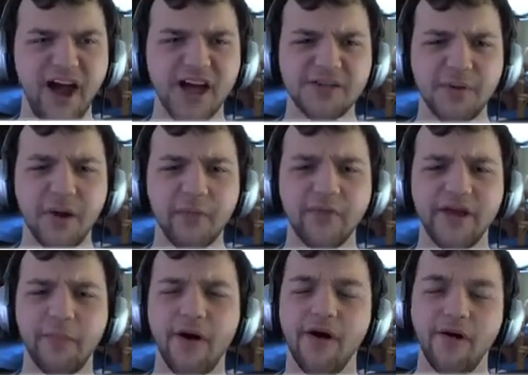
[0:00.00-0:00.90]
I should
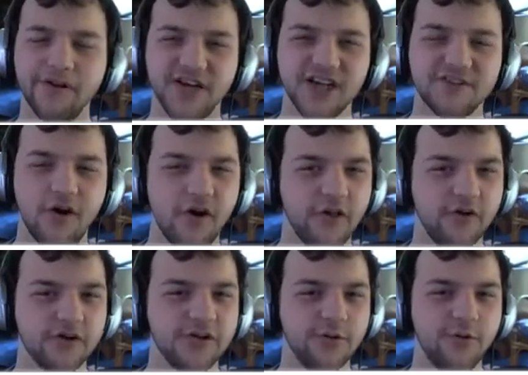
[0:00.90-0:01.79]
probably apologize for all
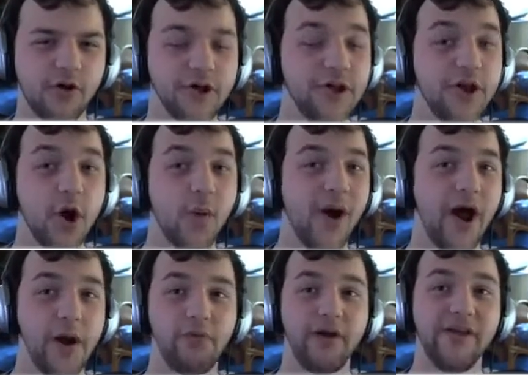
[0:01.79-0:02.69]
those who already know
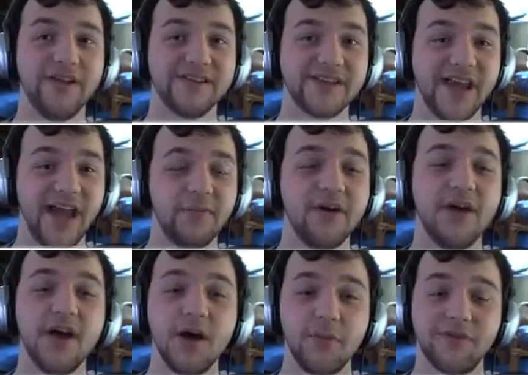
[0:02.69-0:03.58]
how to play this game,
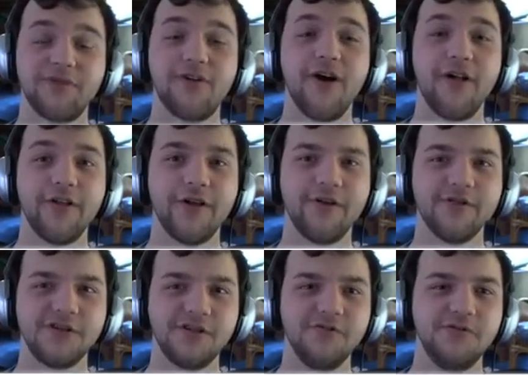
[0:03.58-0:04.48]
but for all
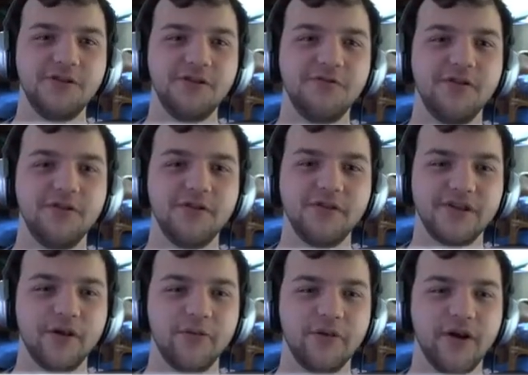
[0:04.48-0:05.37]
those who
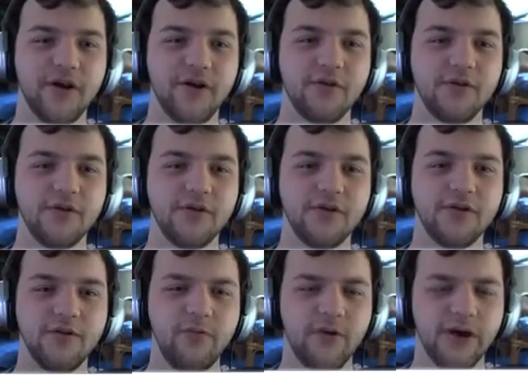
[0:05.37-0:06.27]
don't know,
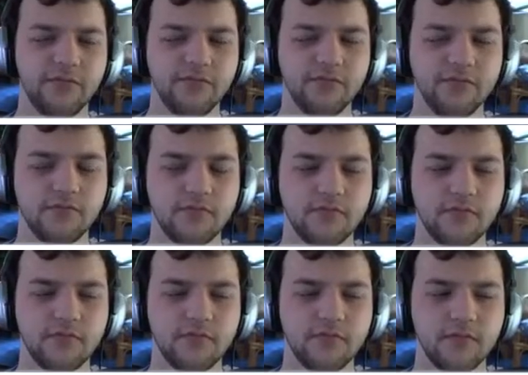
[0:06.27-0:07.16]
wait,
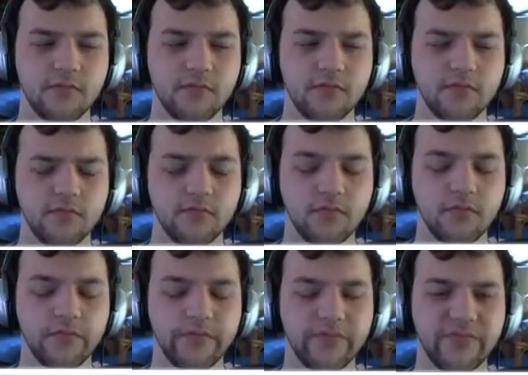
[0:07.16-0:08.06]

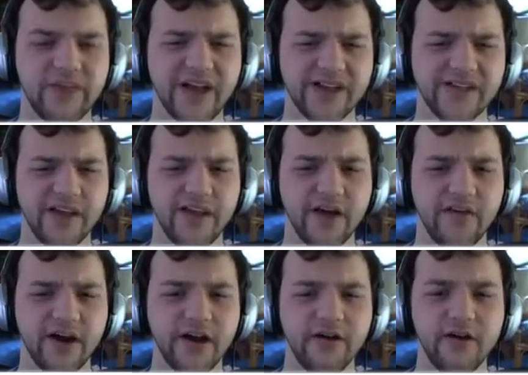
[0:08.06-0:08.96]
I think I said that
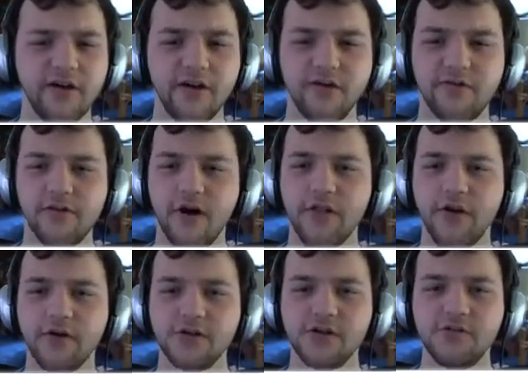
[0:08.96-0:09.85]
right. For all
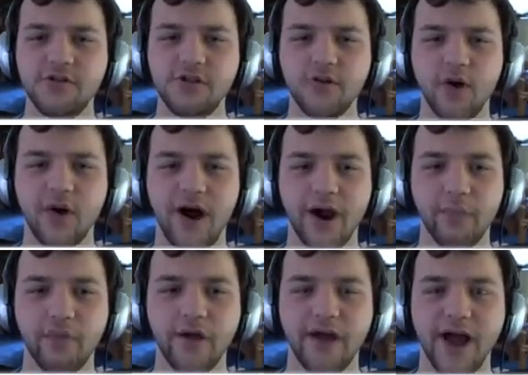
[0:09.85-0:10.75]
those who do know how
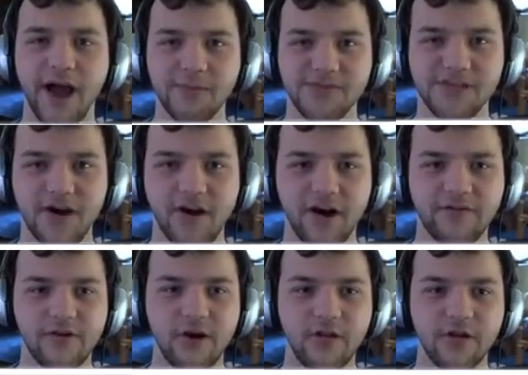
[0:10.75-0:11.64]
to play, I'm sorry.
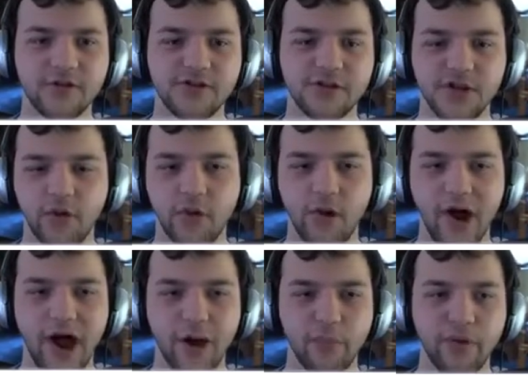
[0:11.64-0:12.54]
For all those who don't know
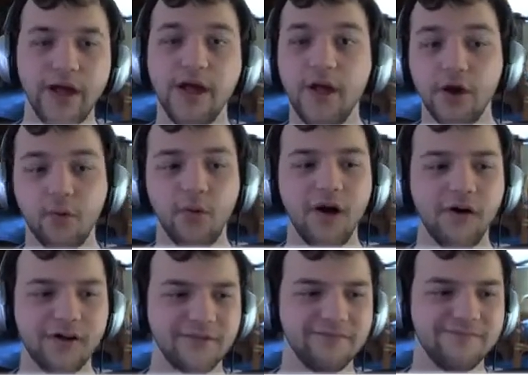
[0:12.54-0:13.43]
how to play, you're
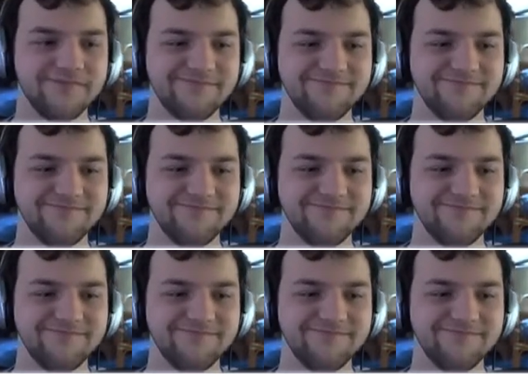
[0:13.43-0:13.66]
welcome.